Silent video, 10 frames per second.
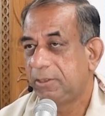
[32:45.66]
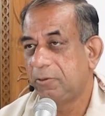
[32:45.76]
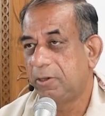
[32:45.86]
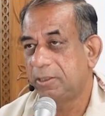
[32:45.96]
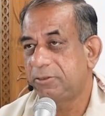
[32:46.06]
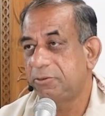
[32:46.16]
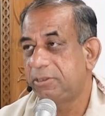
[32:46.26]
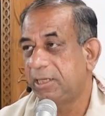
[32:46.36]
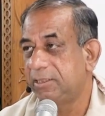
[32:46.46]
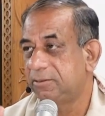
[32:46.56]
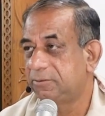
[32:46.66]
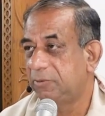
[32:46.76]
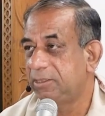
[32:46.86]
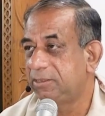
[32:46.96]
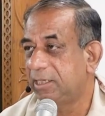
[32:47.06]
You lost your chance,
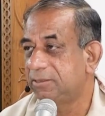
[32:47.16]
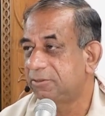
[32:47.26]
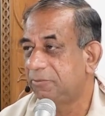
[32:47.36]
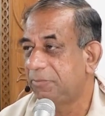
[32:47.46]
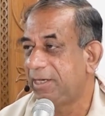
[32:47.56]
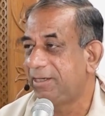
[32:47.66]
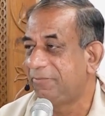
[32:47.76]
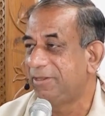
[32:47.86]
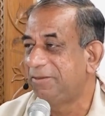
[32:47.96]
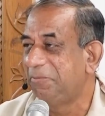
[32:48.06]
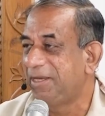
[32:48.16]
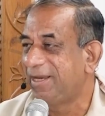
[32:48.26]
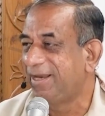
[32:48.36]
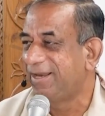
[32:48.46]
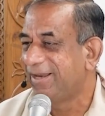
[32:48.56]
one chance of being with
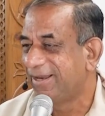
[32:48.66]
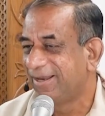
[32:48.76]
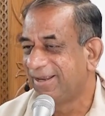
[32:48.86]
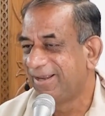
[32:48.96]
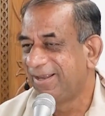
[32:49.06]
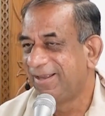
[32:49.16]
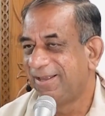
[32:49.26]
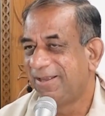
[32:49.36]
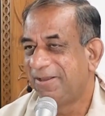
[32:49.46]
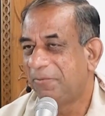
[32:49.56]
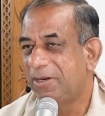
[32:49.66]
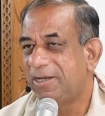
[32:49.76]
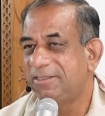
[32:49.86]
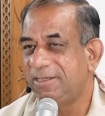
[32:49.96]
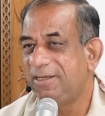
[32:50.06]
me. What
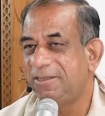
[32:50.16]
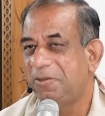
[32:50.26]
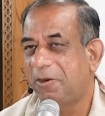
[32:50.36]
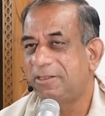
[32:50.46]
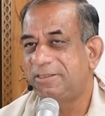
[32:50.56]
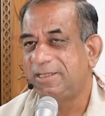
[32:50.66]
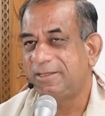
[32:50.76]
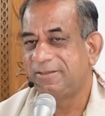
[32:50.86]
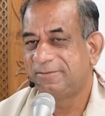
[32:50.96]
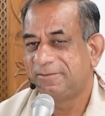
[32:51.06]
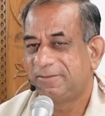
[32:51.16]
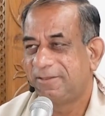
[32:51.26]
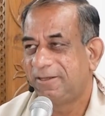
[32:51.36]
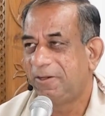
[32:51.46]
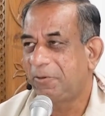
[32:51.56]
does Indian thought say?
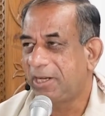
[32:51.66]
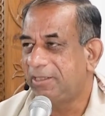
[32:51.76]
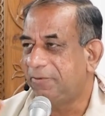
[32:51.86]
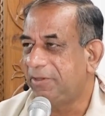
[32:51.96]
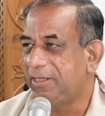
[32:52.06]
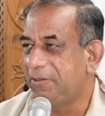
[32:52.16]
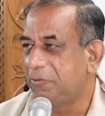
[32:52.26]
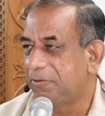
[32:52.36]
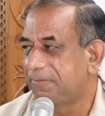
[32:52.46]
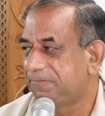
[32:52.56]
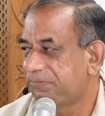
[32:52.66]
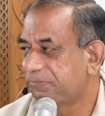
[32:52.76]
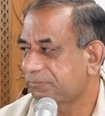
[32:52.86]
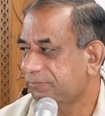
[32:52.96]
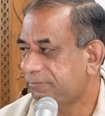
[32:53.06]
Look at the very root.
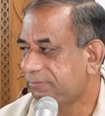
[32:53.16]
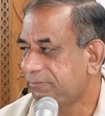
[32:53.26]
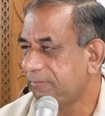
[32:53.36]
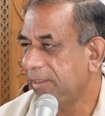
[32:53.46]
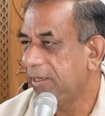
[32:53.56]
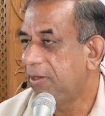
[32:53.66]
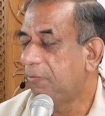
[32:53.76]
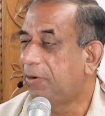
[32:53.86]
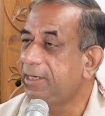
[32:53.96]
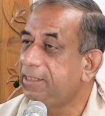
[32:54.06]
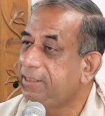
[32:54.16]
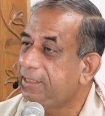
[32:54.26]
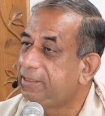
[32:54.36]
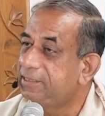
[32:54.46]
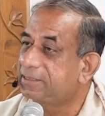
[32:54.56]
What did they
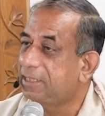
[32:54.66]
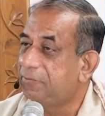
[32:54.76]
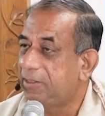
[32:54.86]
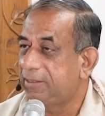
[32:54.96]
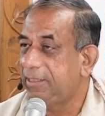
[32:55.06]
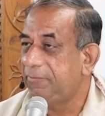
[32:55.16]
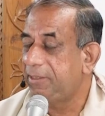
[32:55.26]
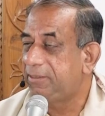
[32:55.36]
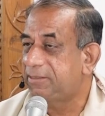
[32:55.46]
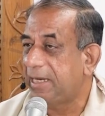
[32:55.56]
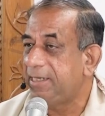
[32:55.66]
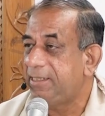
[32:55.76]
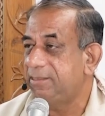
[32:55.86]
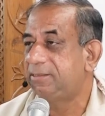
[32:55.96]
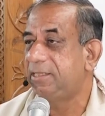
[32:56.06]
discover? They were
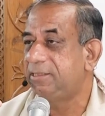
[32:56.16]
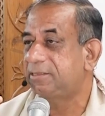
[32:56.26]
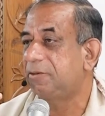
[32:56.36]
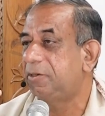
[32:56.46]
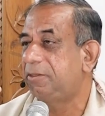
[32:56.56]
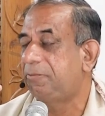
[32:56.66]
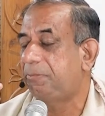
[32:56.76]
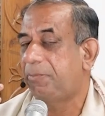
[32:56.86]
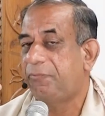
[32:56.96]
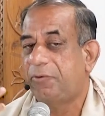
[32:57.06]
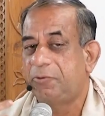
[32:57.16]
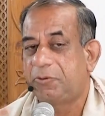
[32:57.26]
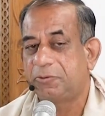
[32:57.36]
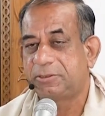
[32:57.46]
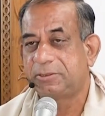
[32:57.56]
scientists. They discovered profound
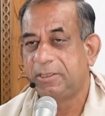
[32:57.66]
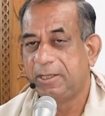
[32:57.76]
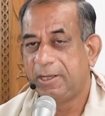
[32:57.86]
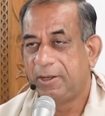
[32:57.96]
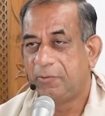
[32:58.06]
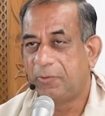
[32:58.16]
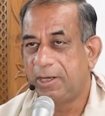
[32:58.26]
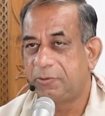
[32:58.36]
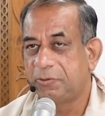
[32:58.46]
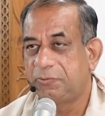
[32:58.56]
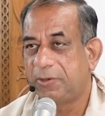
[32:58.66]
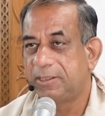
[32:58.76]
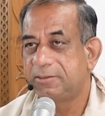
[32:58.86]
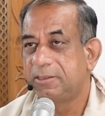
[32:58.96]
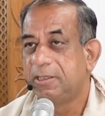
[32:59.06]
truths. One truth
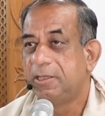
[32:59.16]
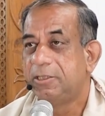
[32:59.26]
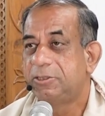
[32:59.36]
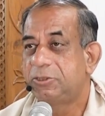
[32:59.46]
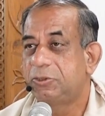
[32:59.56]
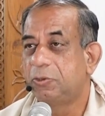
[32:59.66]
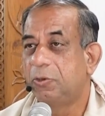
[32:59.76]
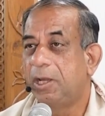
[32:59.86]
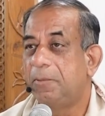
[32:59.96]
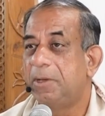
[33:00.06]
was, Soham